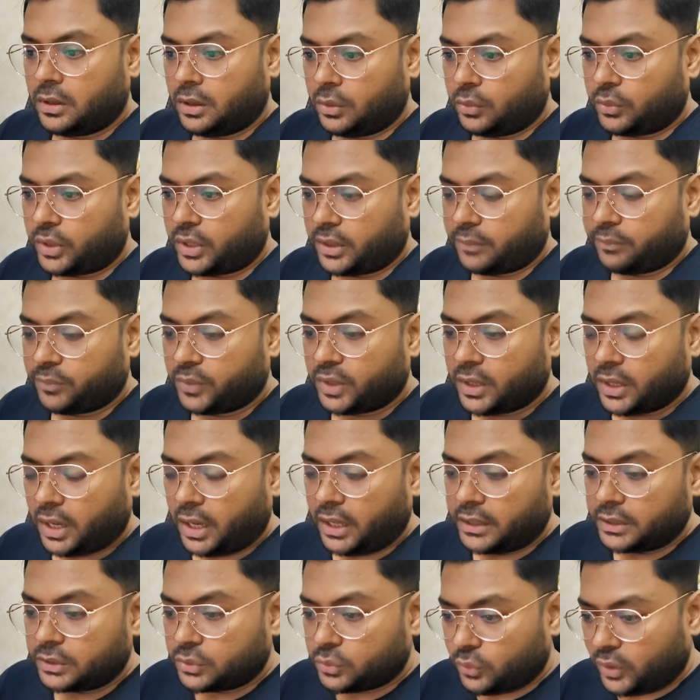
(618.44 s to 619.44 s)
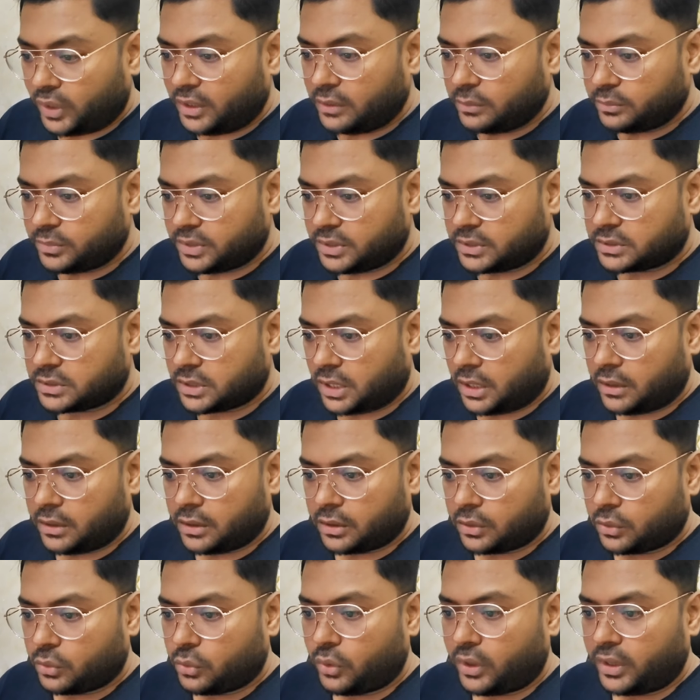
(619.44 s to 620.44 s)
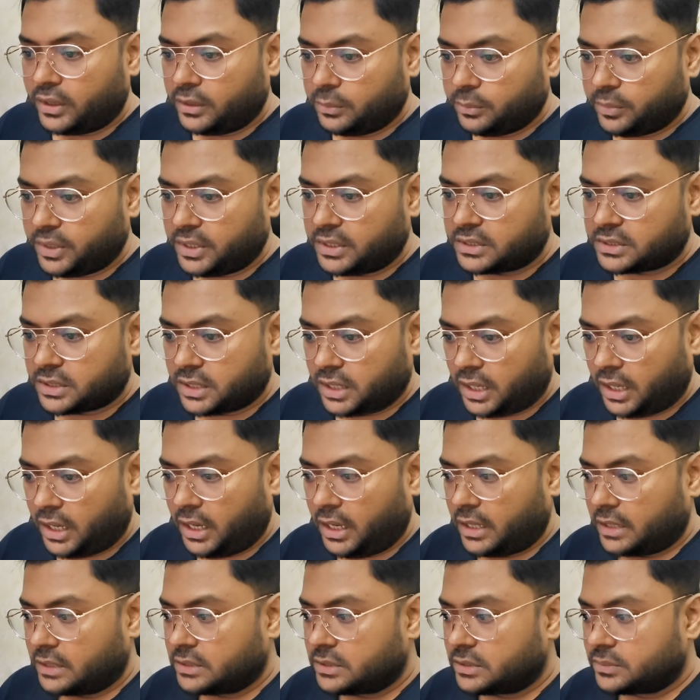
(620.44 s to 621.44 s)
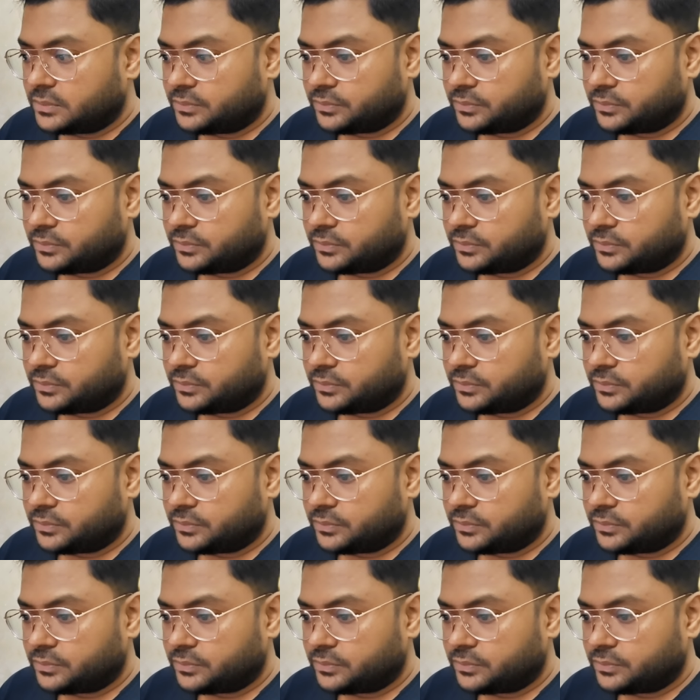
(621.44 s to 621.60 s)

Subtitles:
Okay, and Coinbase has